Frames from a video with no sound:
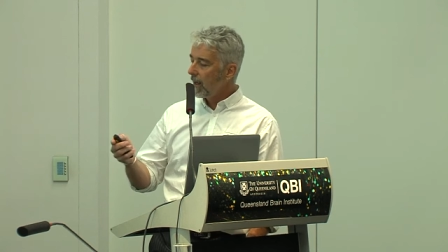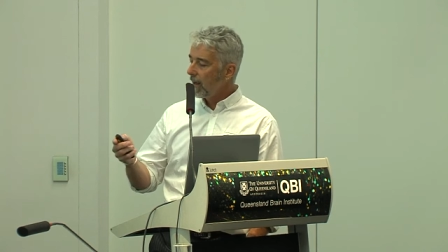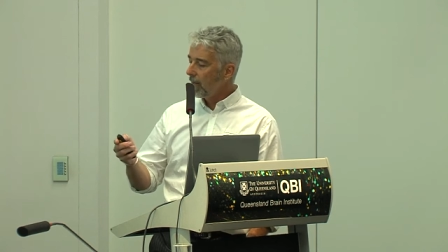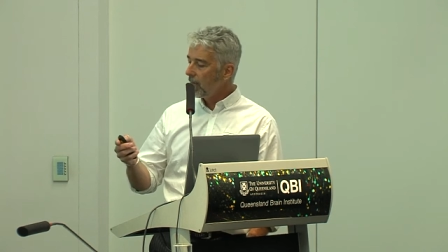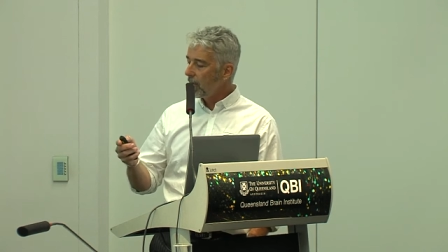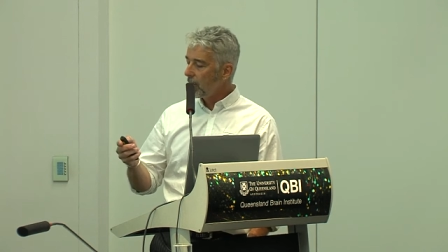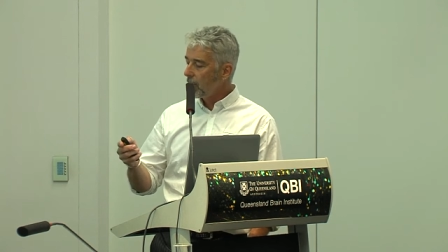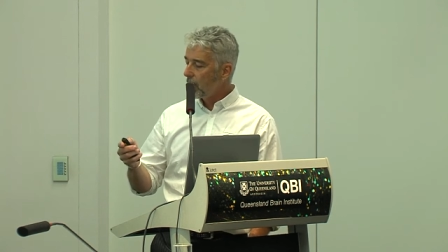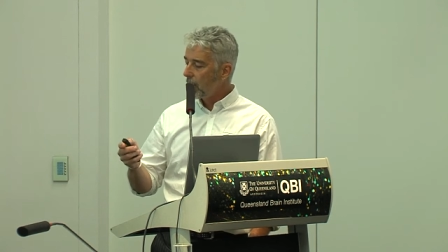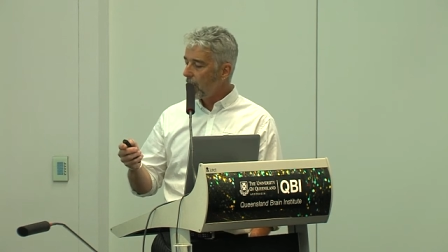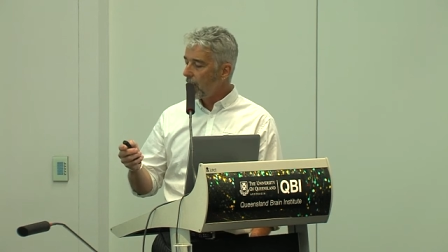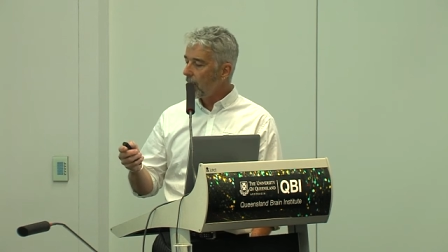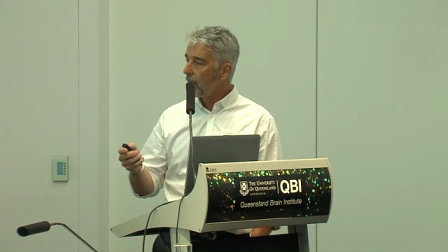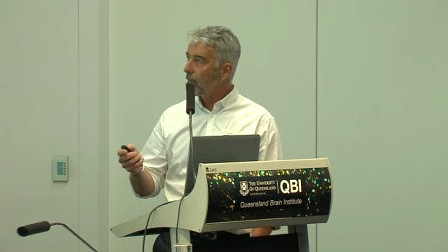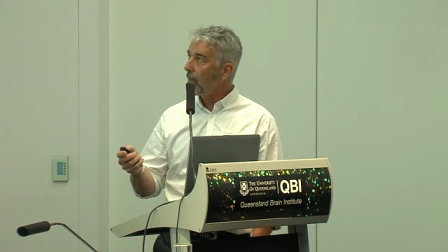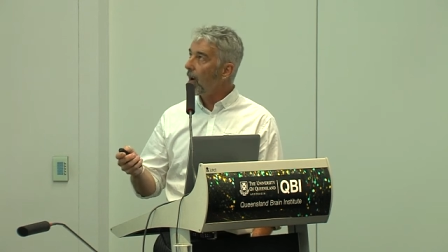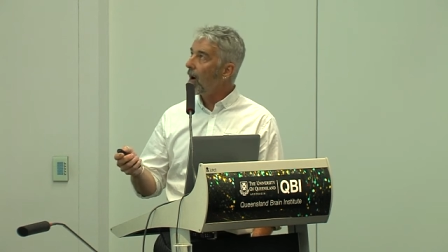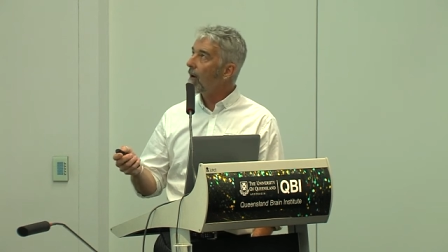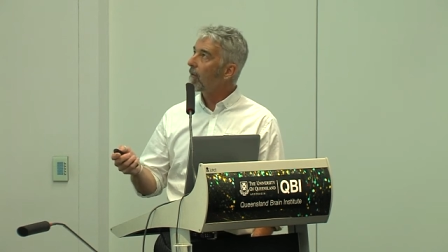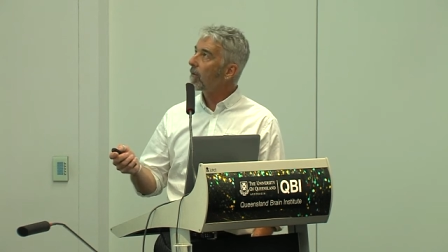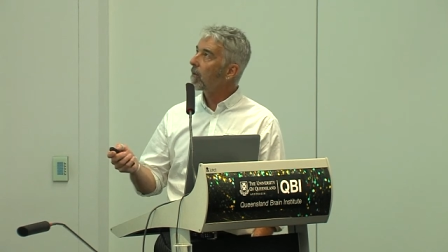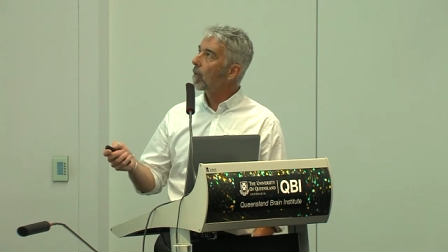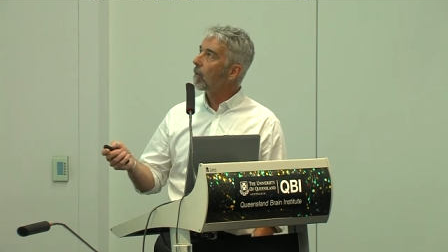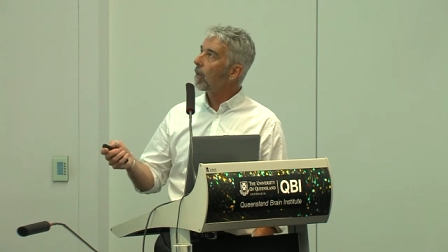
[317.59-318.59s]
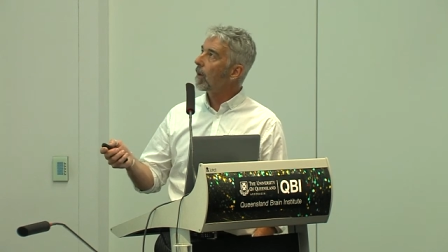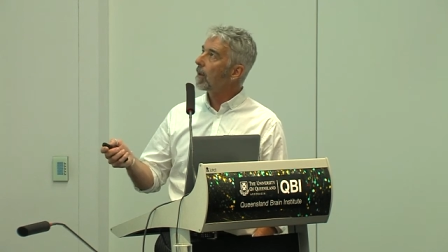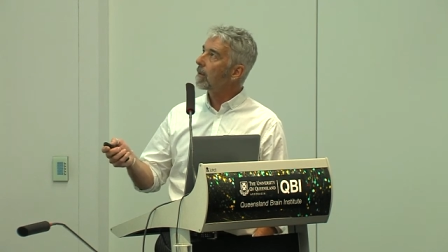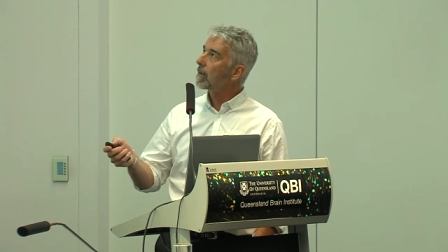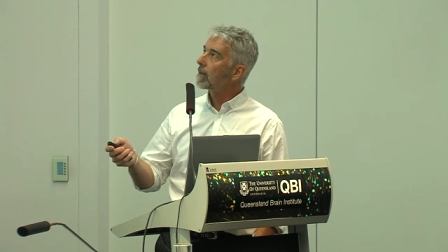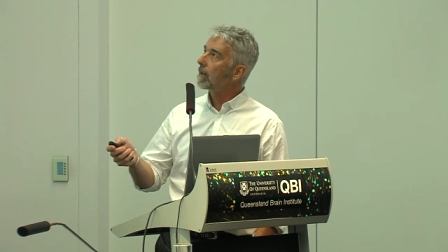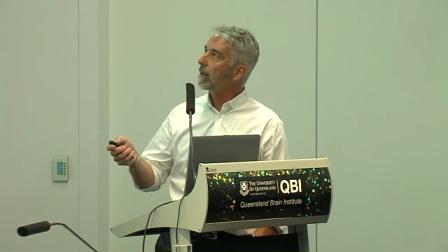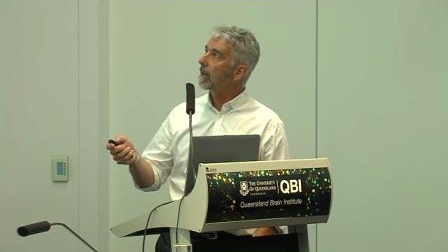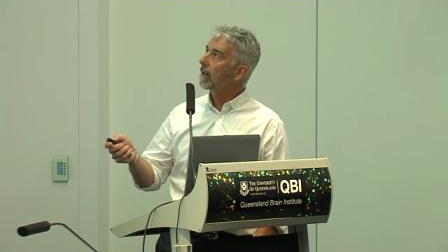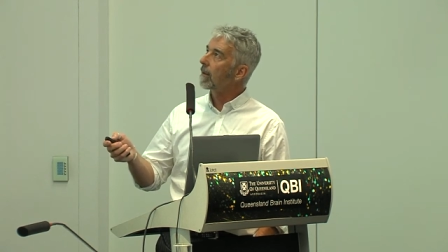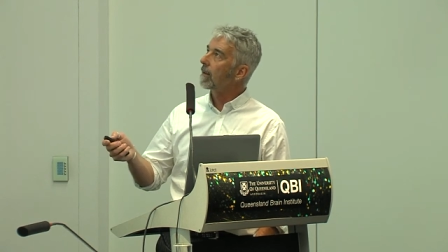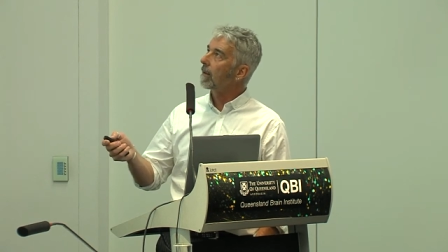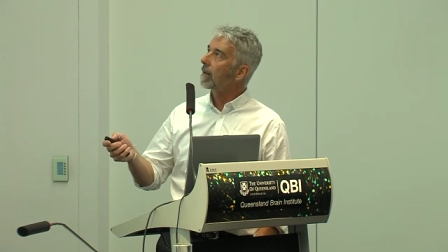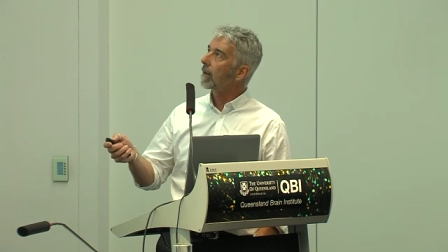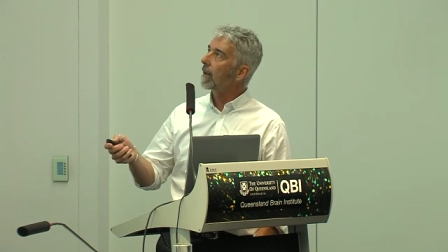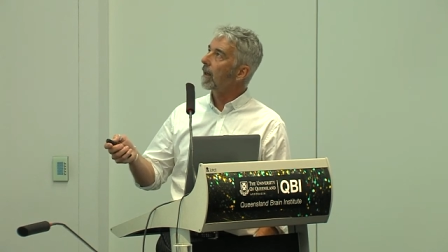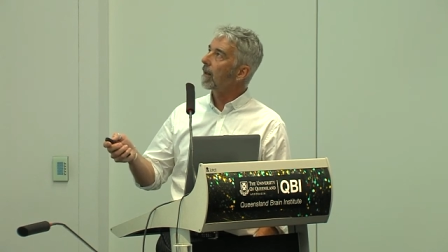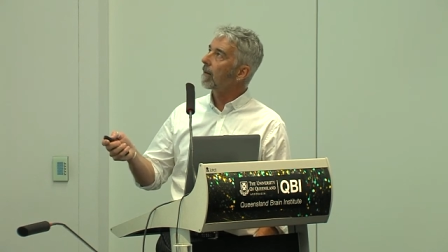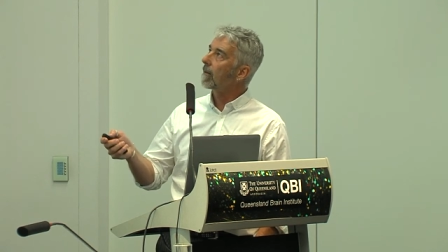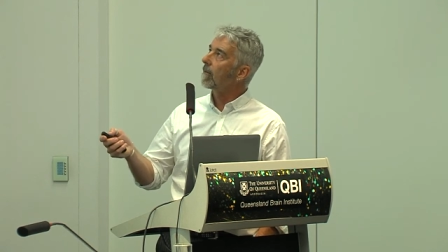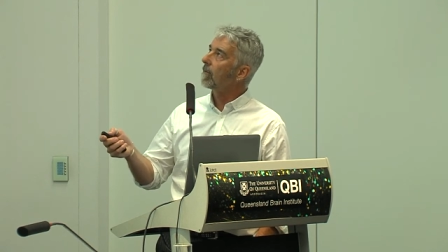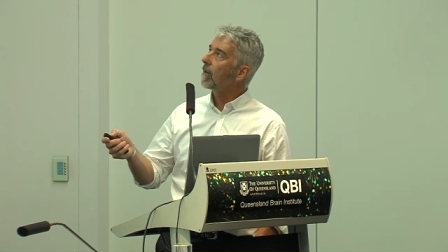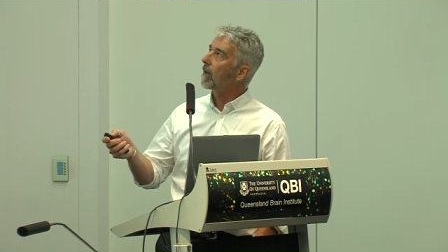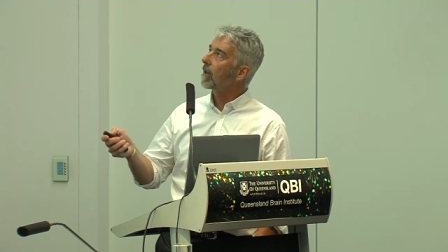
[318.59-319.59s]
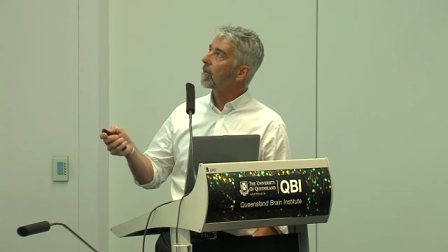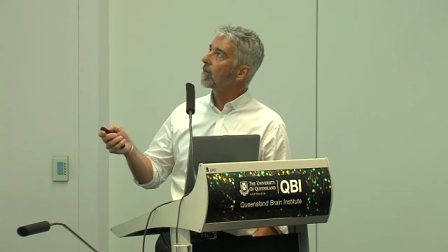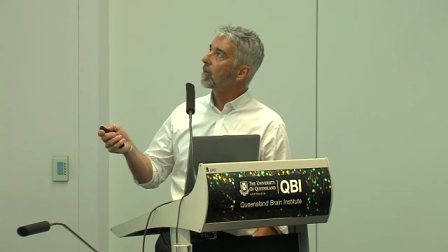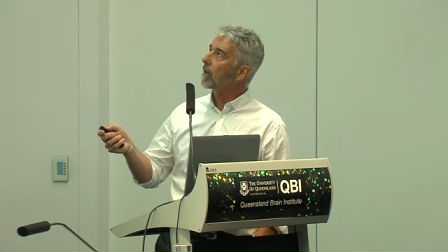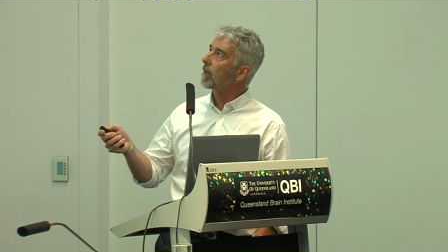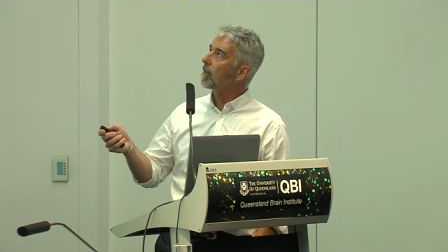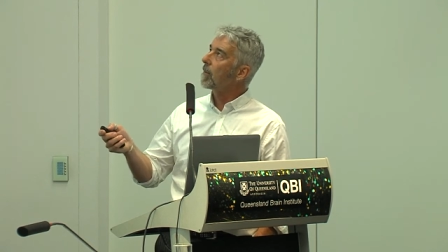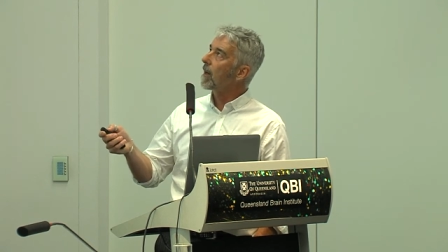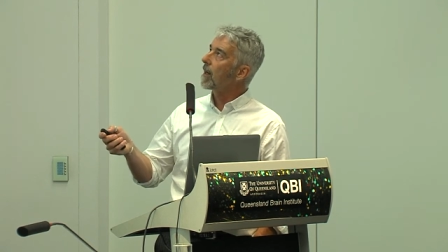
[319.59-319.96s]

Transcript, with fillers: even pretty powerful ones like the organophosphate